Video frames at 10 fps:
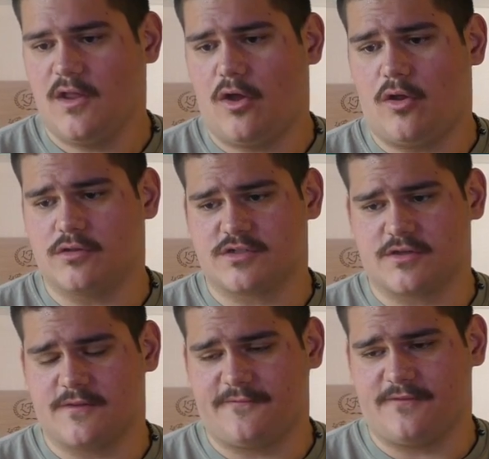
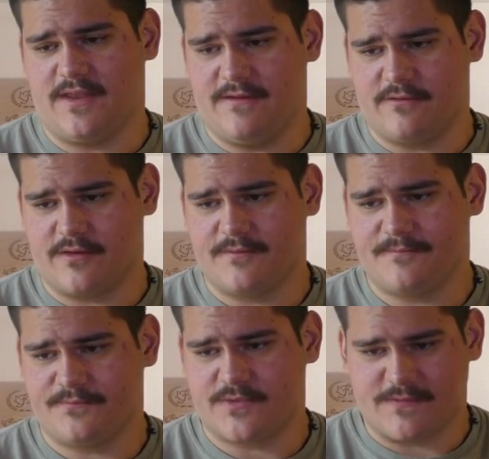alter the flavor
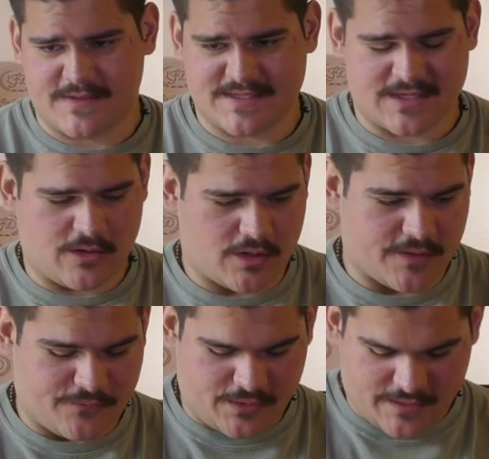of the cigar
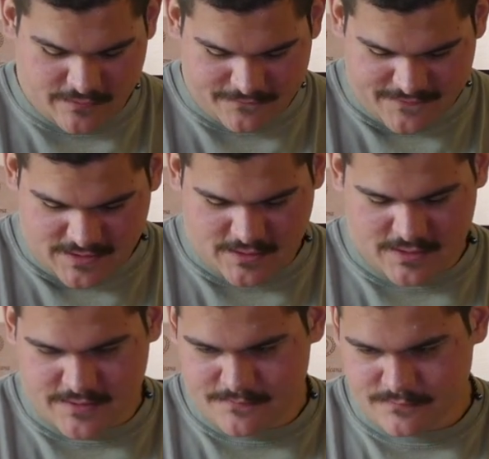if we get a V
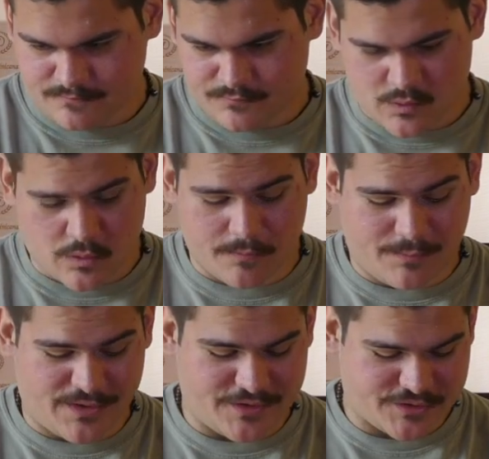cut or a
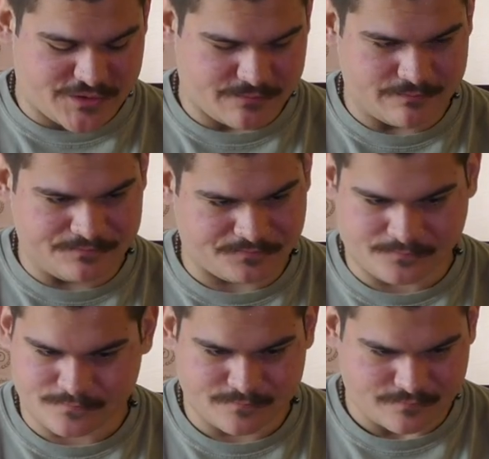punch.
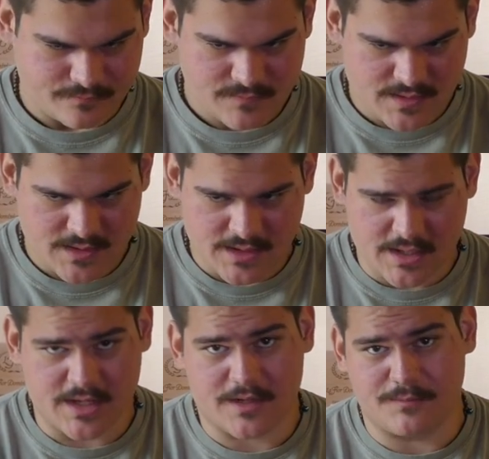
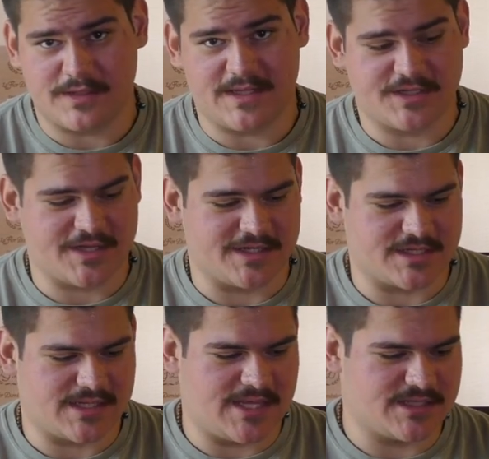Gonna completely change
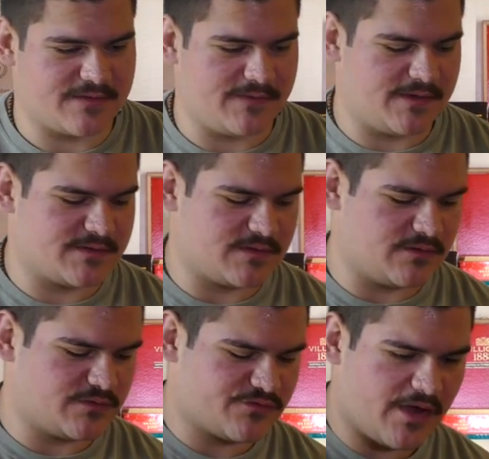the taste of it.
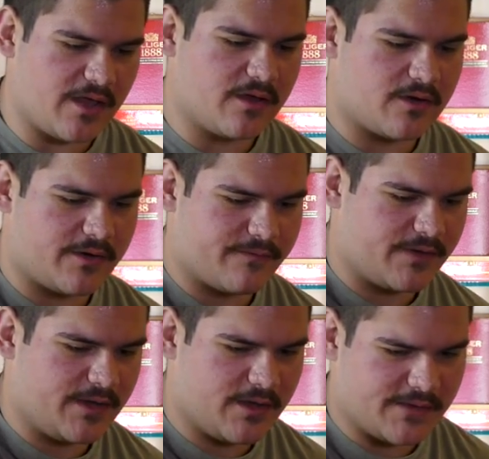So straight cut on
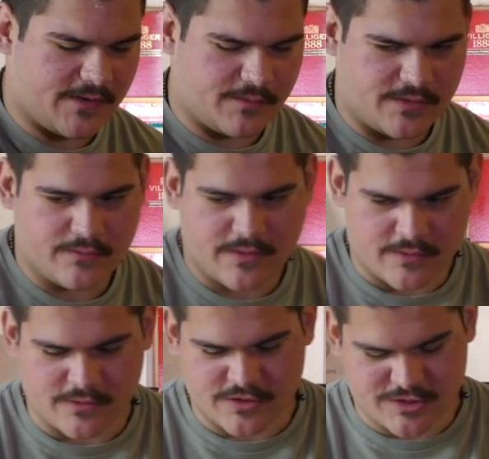every cut that we do here
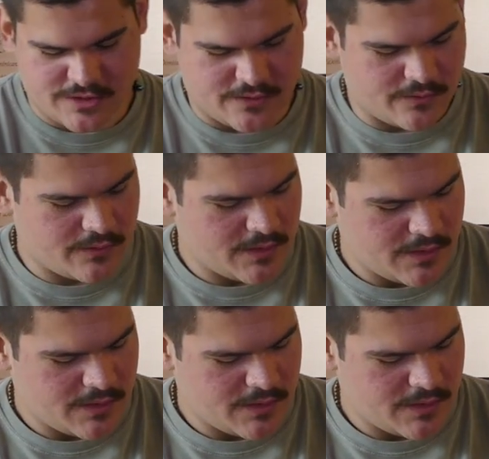on the show.